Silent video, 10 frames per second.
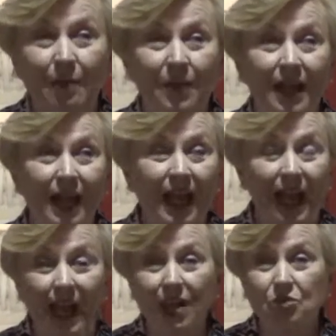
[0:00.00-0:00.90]
But
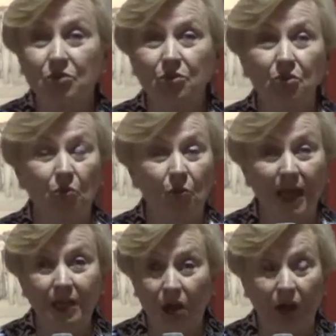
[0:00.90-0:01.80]
Andrew,
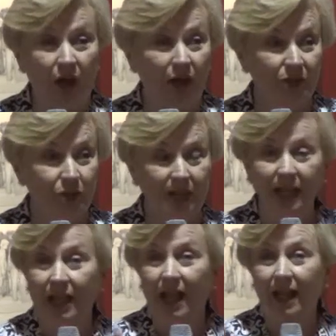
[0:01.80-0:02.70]
when called, we
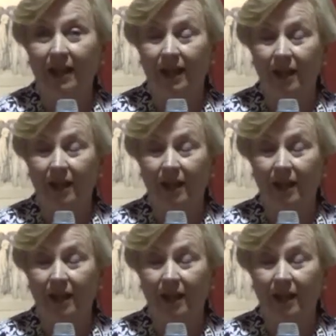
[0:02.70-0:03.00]
had